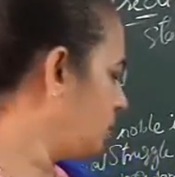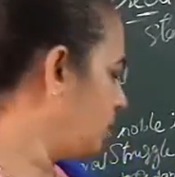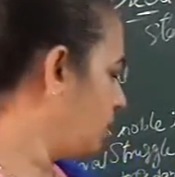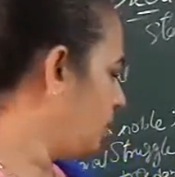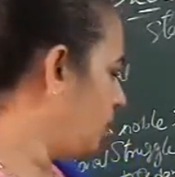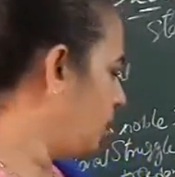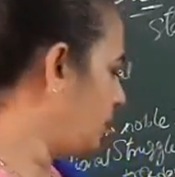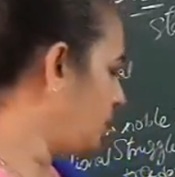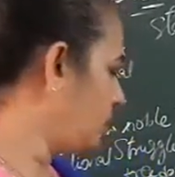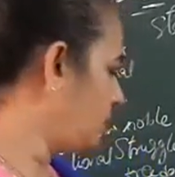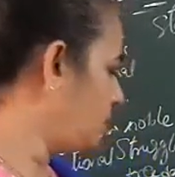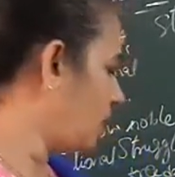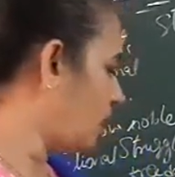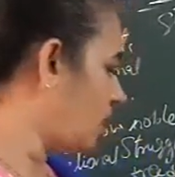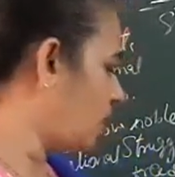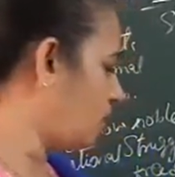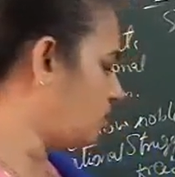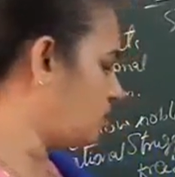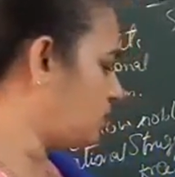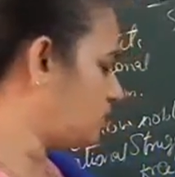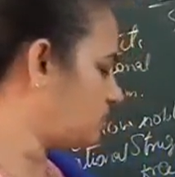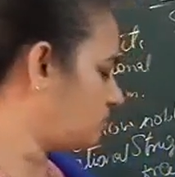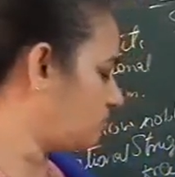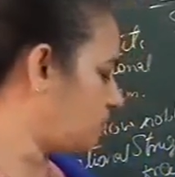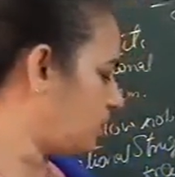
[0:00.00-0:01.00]
With all
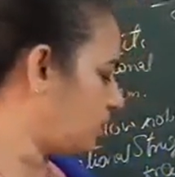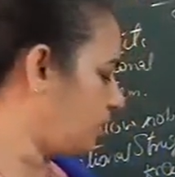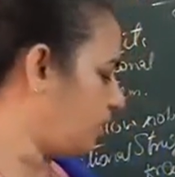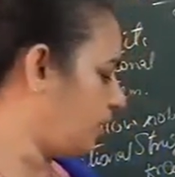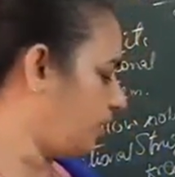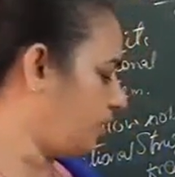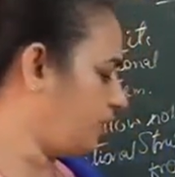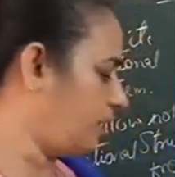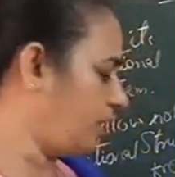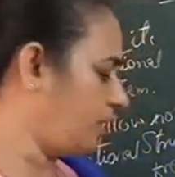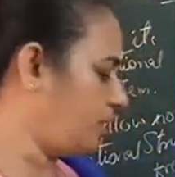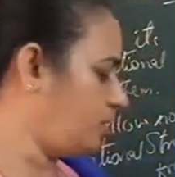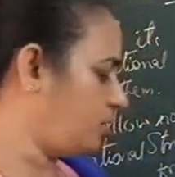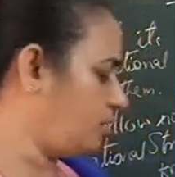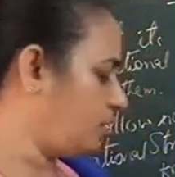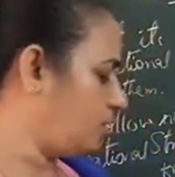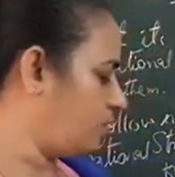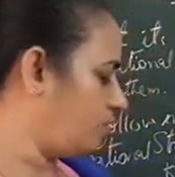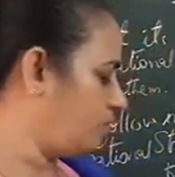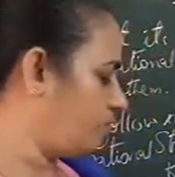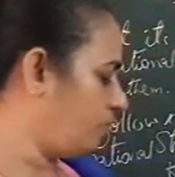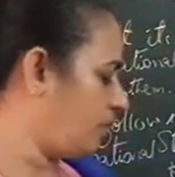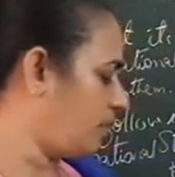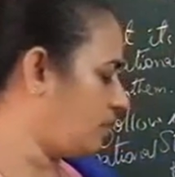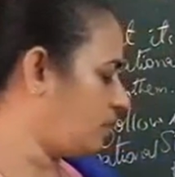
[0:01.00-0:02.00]
these related
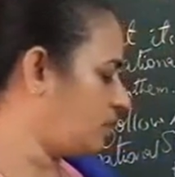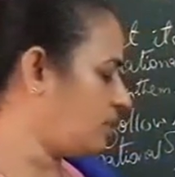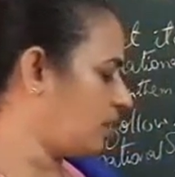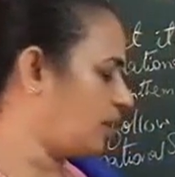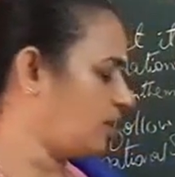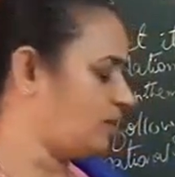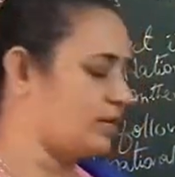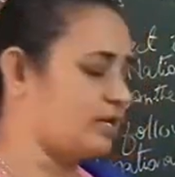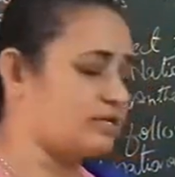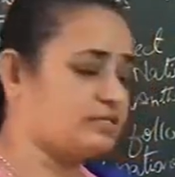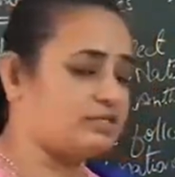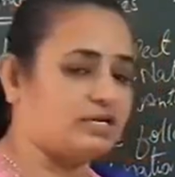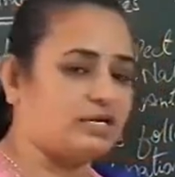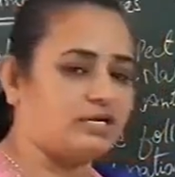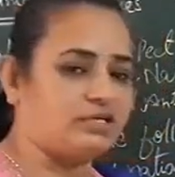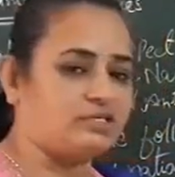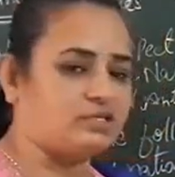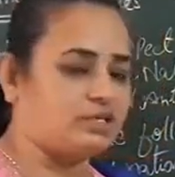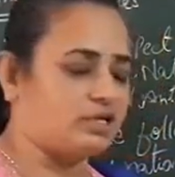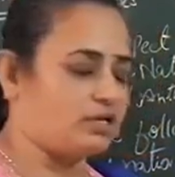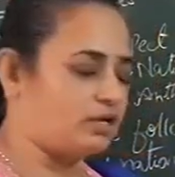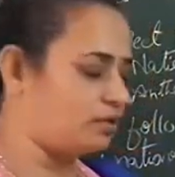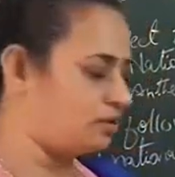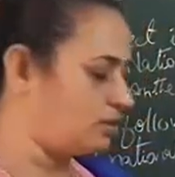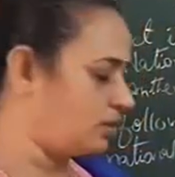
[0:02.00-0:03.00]
wealth and assets
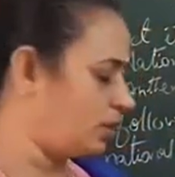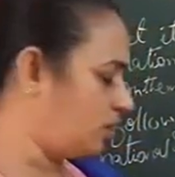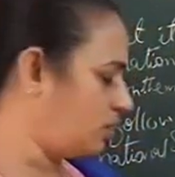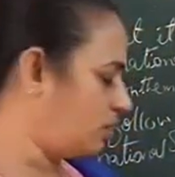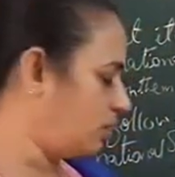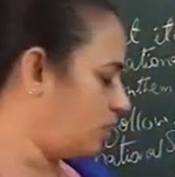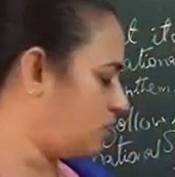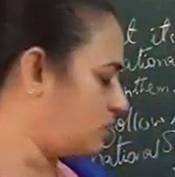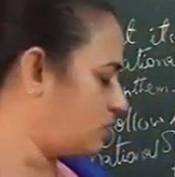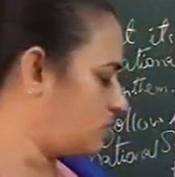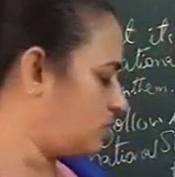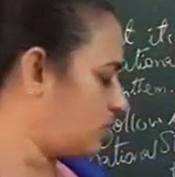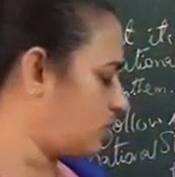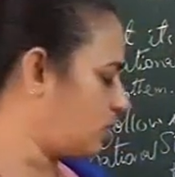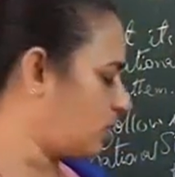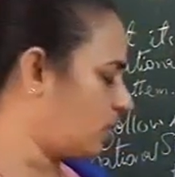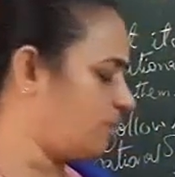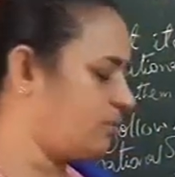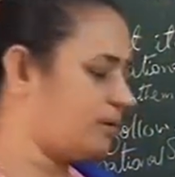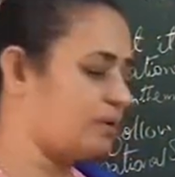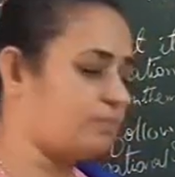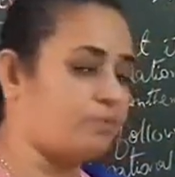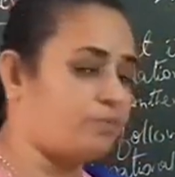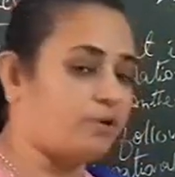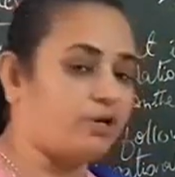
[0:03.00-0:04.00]
in these
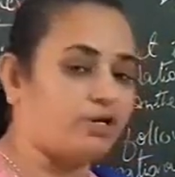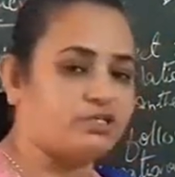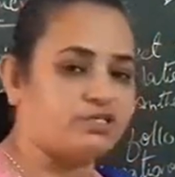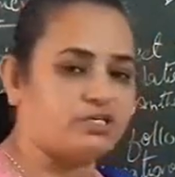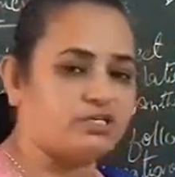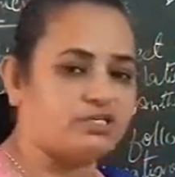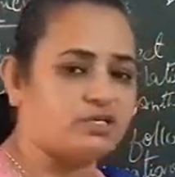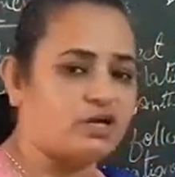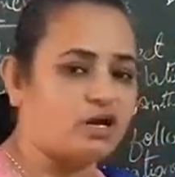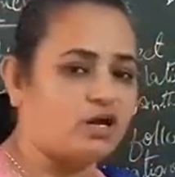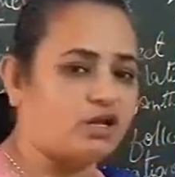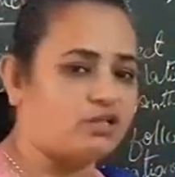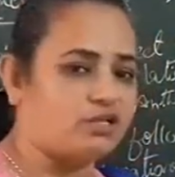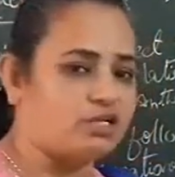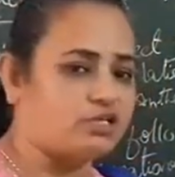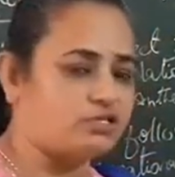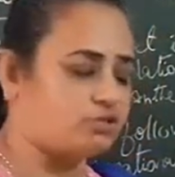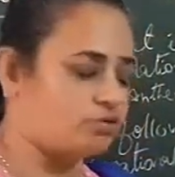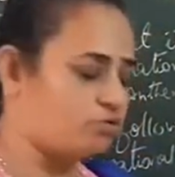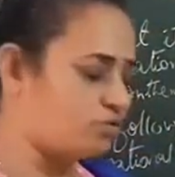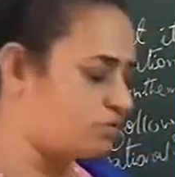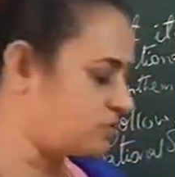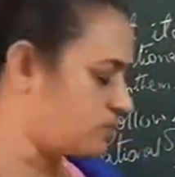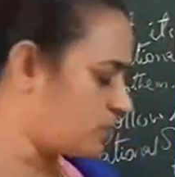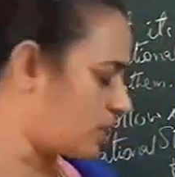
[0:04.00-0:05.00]
economic policies, all these
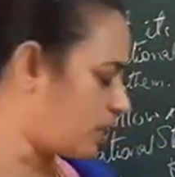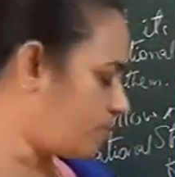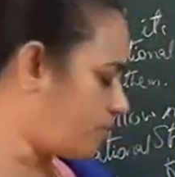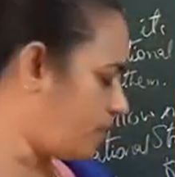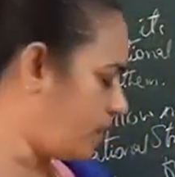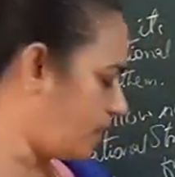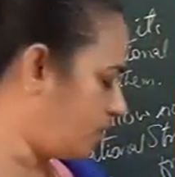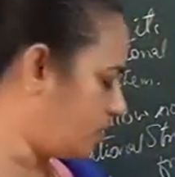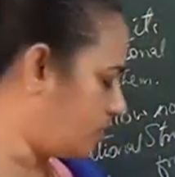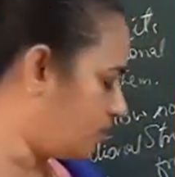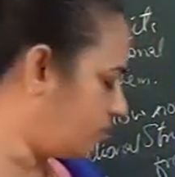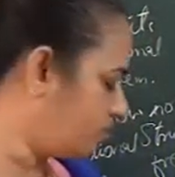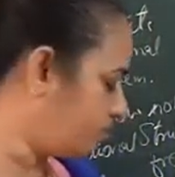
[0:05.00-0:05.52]
rules are made.